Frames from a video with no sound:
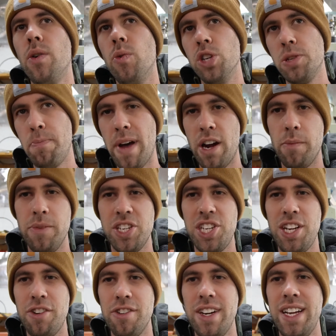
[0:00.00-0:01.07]
which better
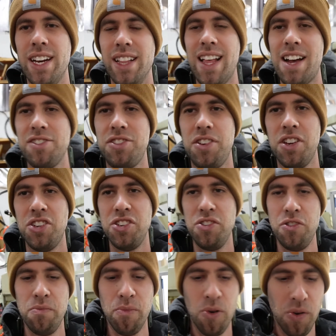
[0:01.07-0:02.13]
machinery allows you to
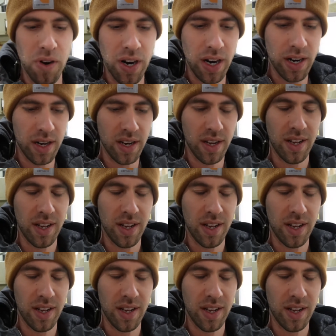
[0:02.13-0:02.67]
do more